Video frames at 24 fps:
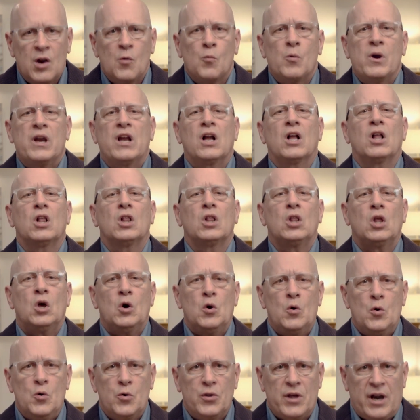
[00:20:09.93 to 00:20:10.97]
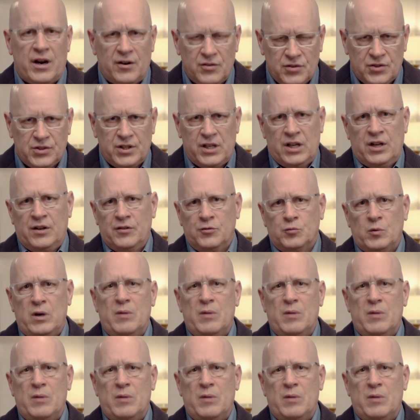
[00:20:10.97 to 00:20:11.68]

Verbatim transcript: We clothe ourselves,